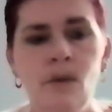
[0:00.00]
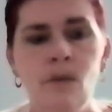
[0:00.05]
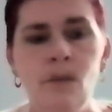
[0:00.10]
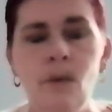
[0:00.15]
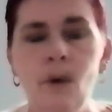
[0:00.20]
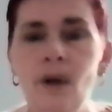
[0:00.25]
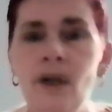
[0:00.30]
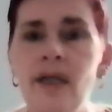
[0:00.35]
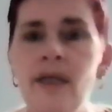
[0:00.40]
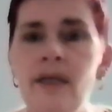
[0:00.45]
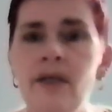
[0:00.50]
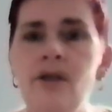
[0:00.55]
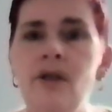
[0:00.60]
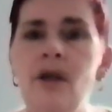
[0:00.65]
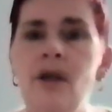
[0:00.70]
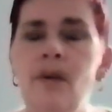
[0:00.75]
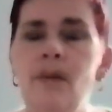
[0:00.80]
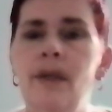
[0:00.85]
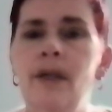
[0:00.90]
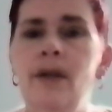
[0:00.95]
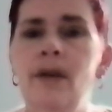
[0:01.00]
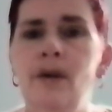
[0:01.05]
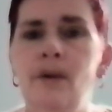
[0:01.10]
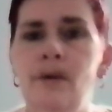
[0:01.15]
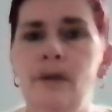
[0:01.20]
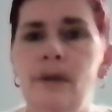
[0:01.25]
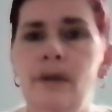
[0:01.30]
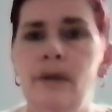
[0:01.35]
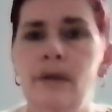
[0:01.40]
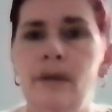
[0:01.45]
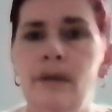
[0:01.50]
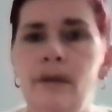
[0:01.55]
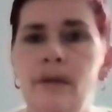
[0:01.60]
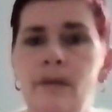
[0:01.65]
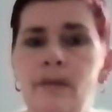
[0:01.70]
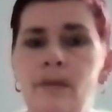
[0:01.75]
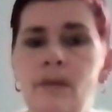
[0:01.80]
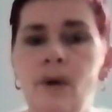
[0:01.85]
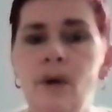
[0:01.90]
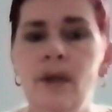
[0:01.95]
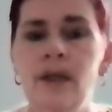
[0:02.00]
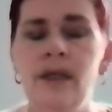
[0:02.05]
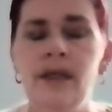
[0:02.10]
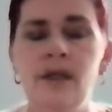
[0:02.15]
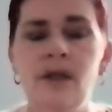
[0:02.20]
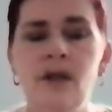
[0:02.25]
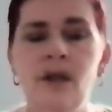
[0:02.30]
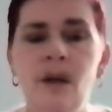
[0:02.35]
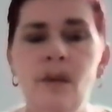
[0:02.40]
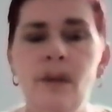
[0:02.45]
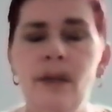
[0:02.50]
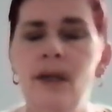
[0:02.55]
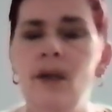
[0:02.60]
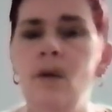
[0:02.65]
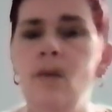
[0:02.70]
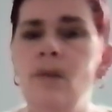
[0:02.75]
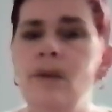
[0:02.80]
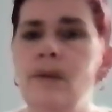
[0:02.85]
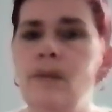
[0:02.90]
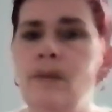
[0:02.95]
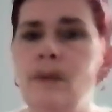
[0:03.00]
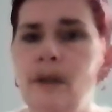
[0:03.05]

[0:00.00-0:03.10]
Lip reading: what is going on with